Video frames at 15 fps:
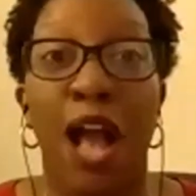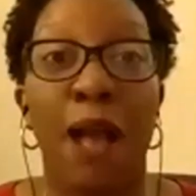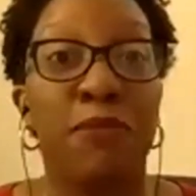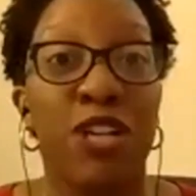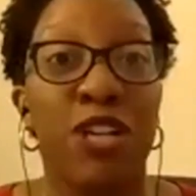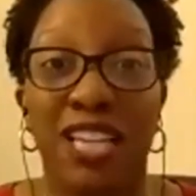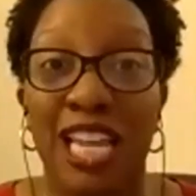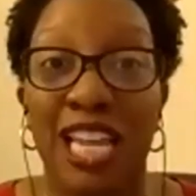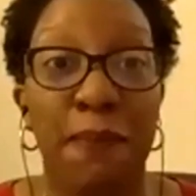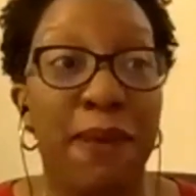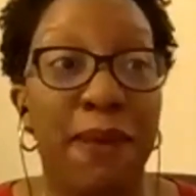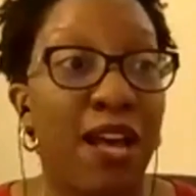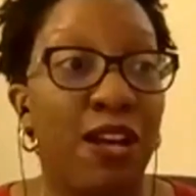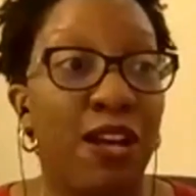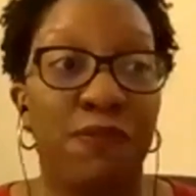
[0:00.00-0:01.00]
I'm talking
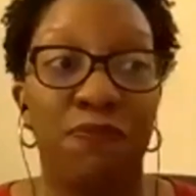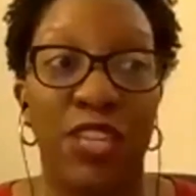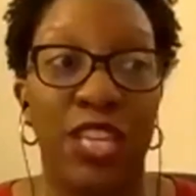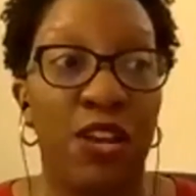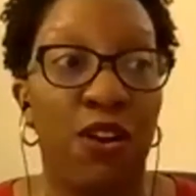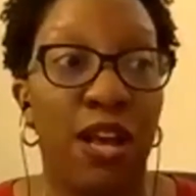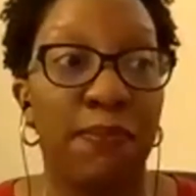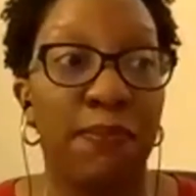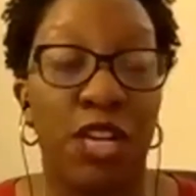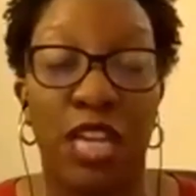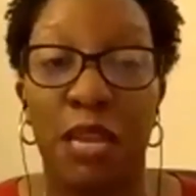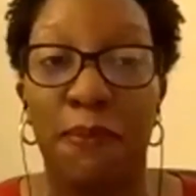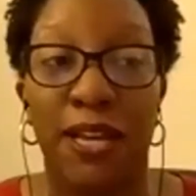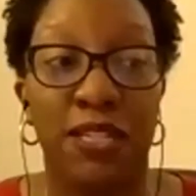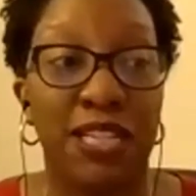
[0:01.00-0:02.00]
about
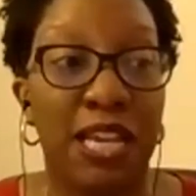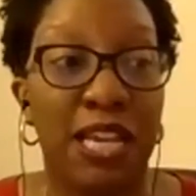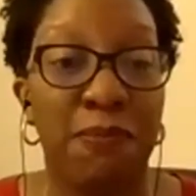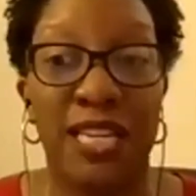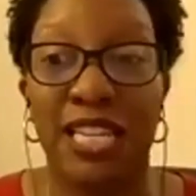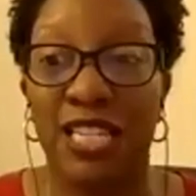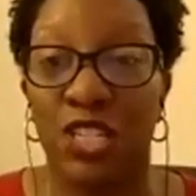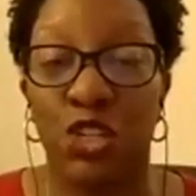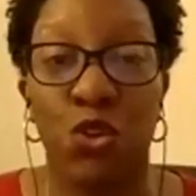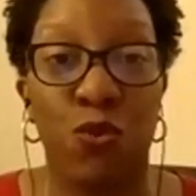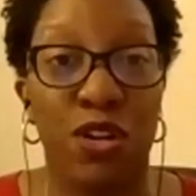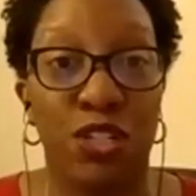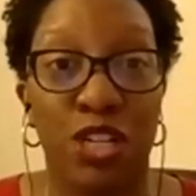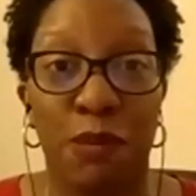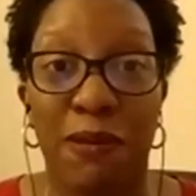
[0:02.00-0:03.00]
diabetes and you
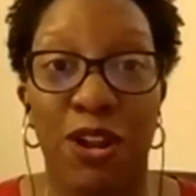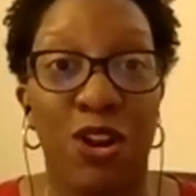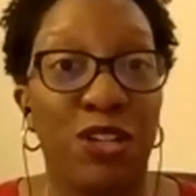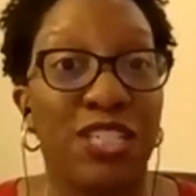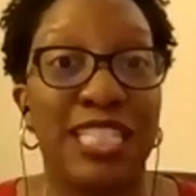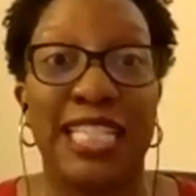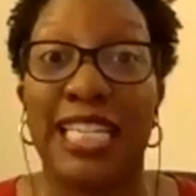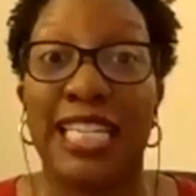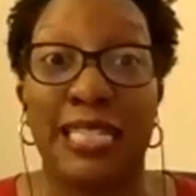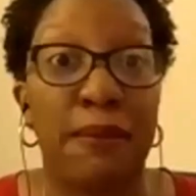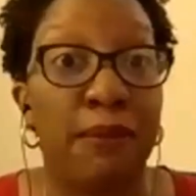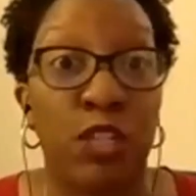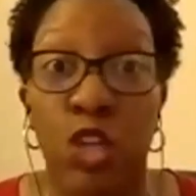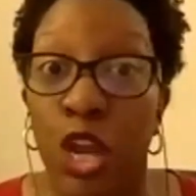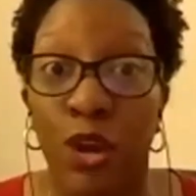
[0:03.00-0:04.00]
want to talk about heart disease.
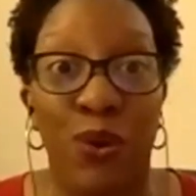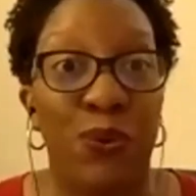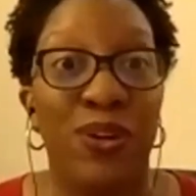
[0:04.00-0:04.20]
No.